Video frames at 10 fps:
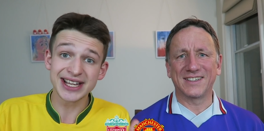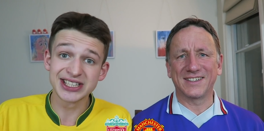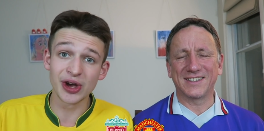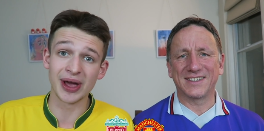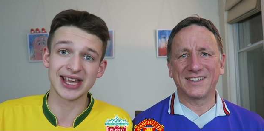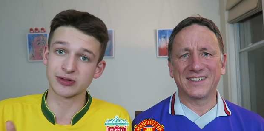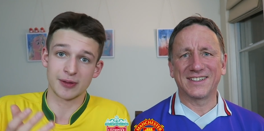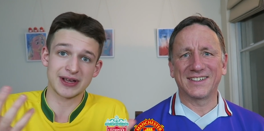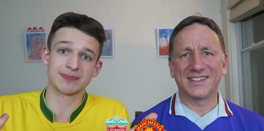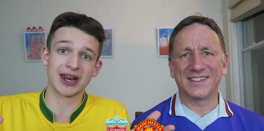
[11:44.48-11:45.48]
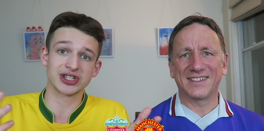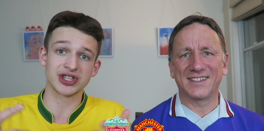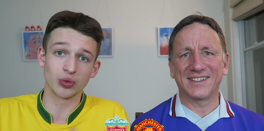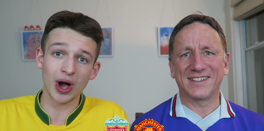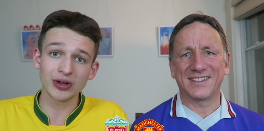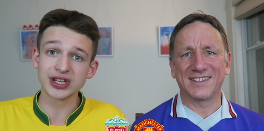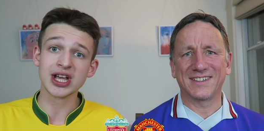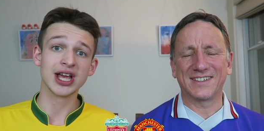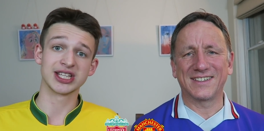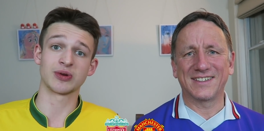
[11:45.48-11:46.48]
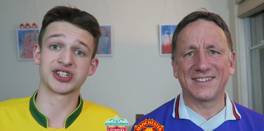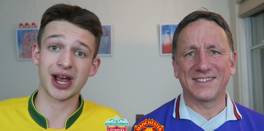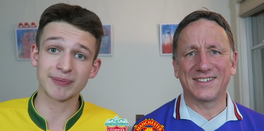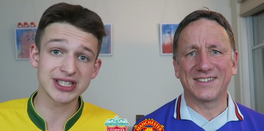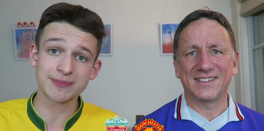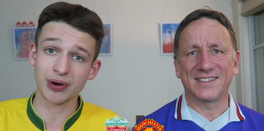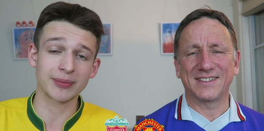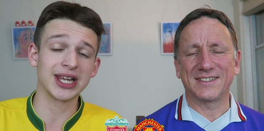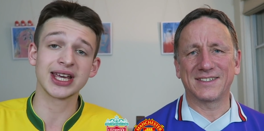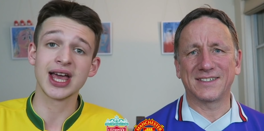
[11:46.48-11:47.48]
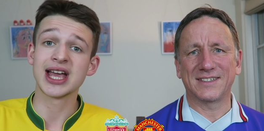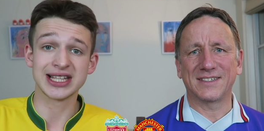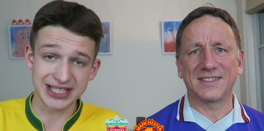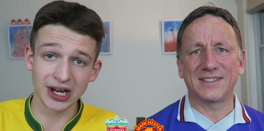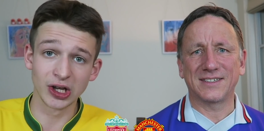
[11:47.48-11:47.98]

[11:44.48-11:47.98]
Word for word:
Speaker 1: could do it. He's one of the best managers in the world. He's won a Champions League, Premier League. He's done a